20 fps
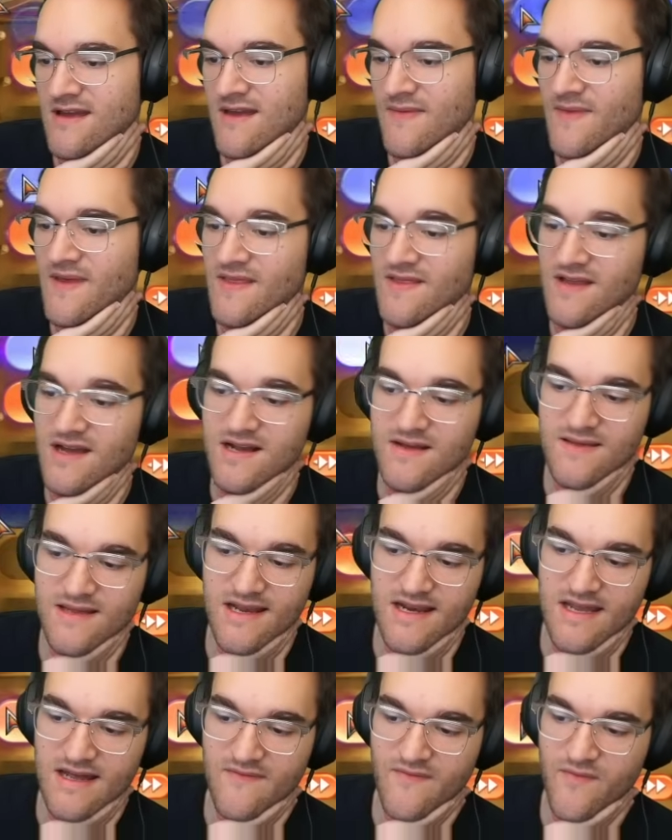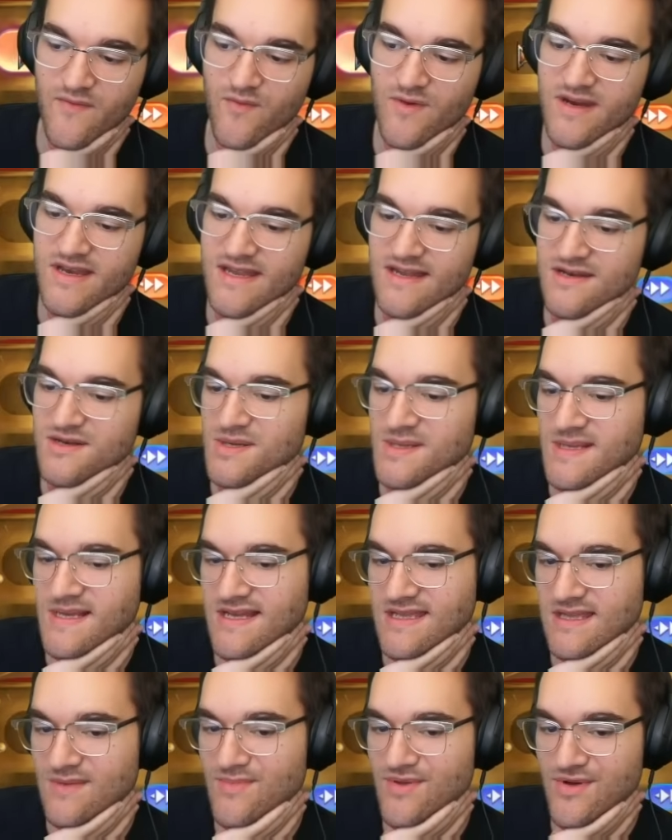and then luckily enough, we did just
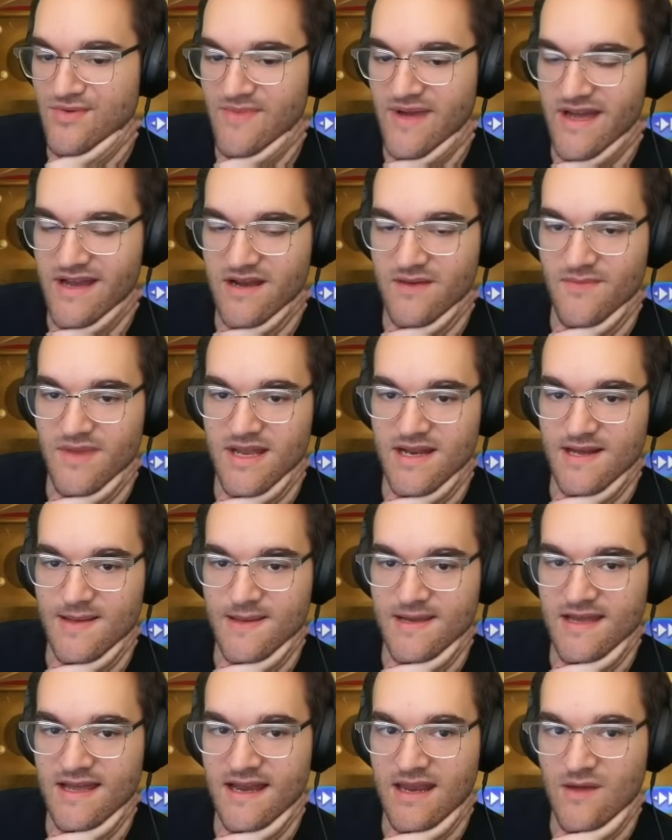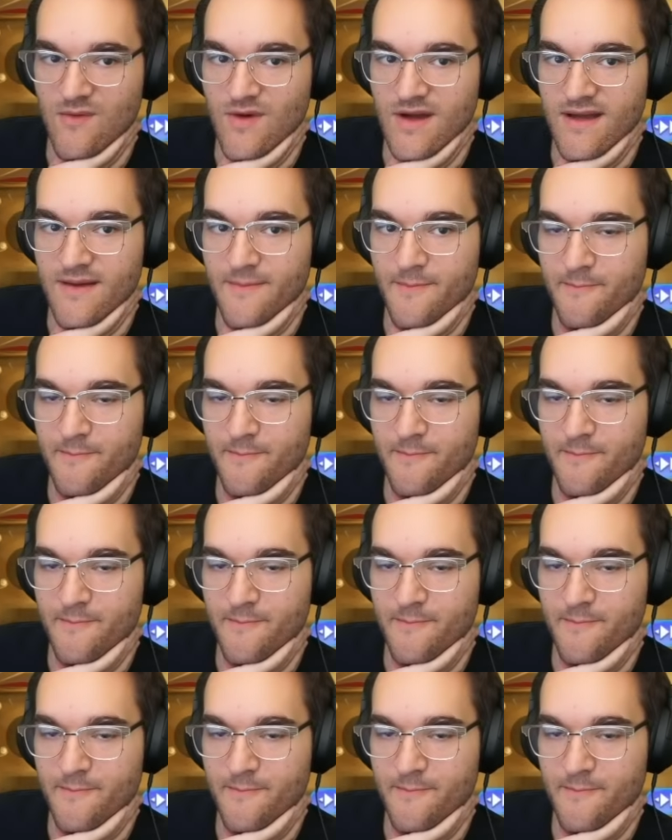hit the blue mana immediately anyway,